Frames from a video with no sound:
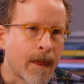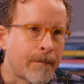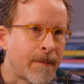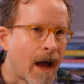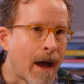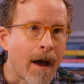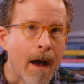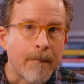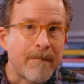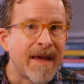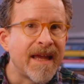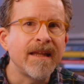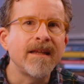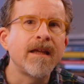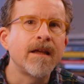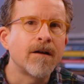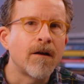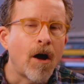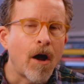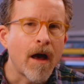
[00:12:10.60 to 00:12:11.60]
uh,
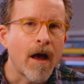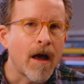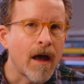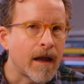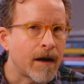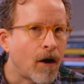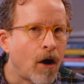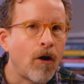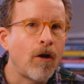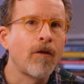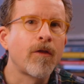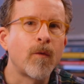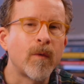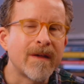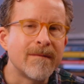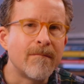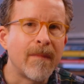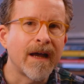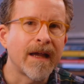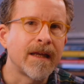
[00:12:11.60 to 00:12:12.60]
opinion at all that
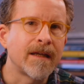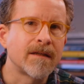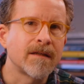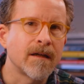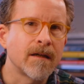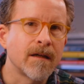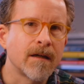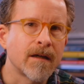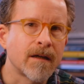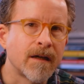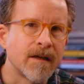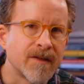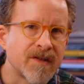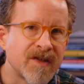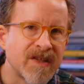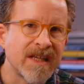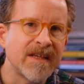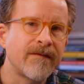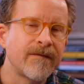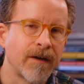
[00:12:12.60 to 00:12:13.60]
we might
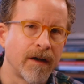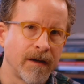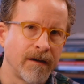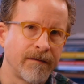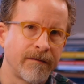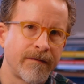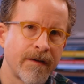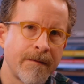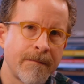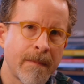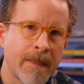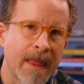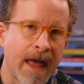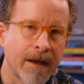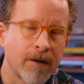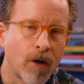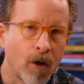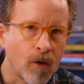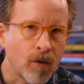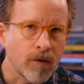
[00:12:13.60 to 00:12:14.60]
conceive of
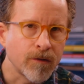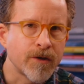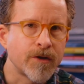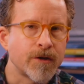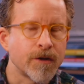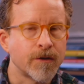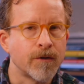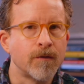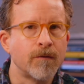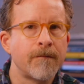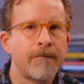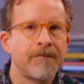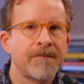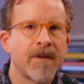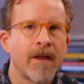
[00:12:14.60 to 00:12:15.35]
and hold to